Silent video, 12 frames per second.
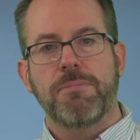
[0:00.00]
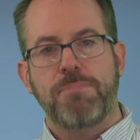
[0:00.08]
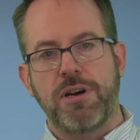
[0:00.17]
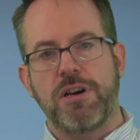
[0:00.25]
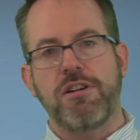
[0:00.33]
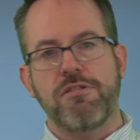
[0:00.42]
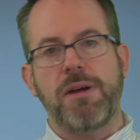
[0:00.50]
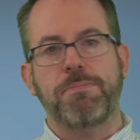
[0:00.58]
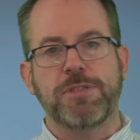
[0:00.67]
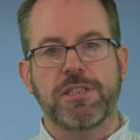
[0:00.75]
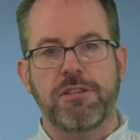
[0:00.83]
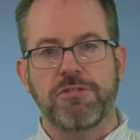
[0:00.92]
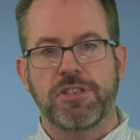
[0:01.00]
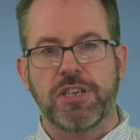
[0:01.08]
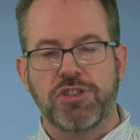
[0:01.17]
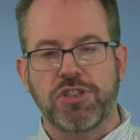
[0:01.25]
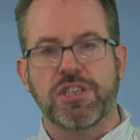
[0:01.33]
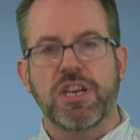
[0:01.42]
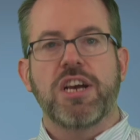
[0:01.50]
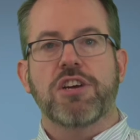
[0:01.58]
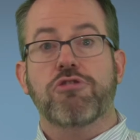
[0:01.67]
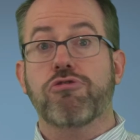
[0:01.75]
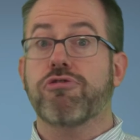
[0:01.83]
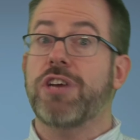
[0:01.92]
per episode, such as
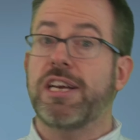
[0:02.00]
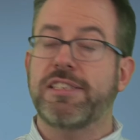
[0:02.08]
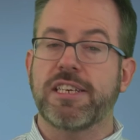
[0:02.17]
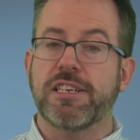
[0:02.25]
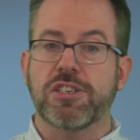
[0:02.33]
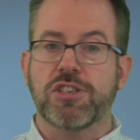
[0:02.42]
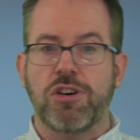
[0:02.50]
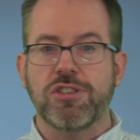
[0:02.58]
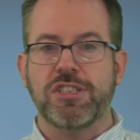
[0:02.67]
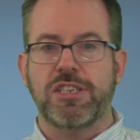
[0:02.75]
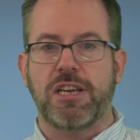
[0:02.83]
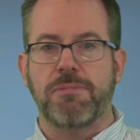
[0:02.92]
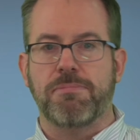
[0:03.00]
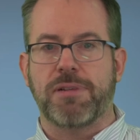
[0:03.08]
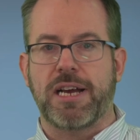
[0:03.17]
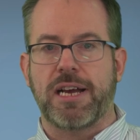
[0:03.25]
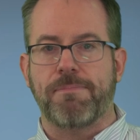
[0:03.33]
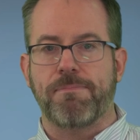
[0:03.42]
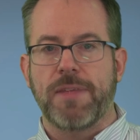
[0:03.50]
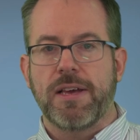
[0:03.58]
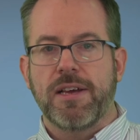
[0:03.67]
creating a content plan.